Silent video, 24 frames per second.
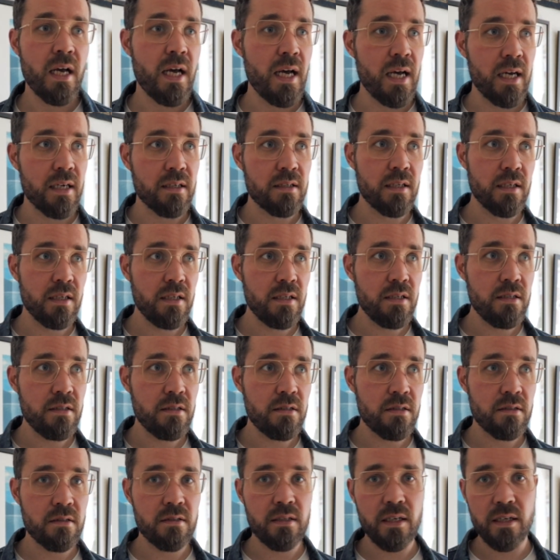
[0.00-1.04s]
And
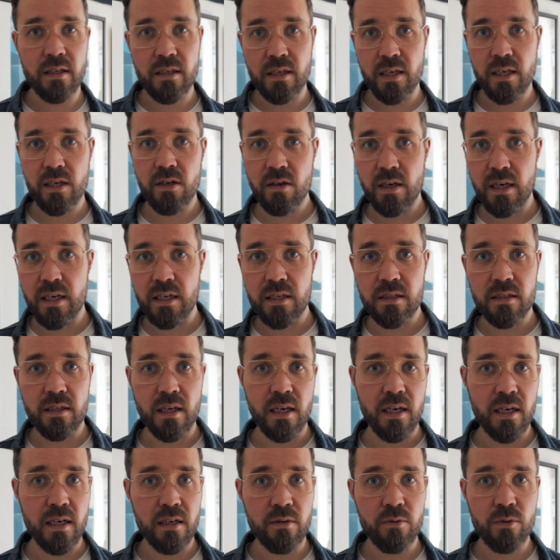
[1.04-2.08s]
guys, take care and
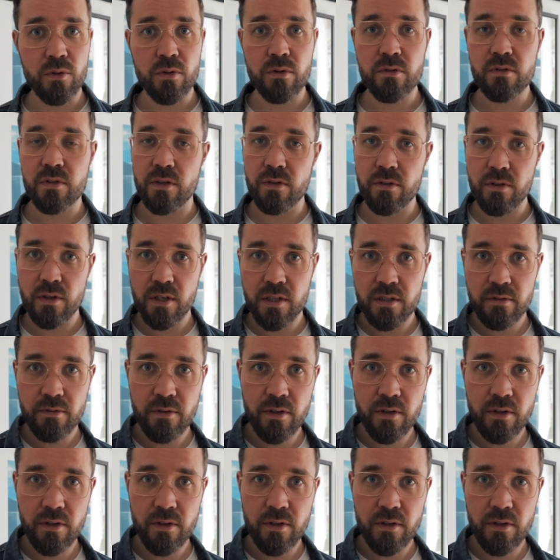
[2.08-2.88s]
I will see you in the next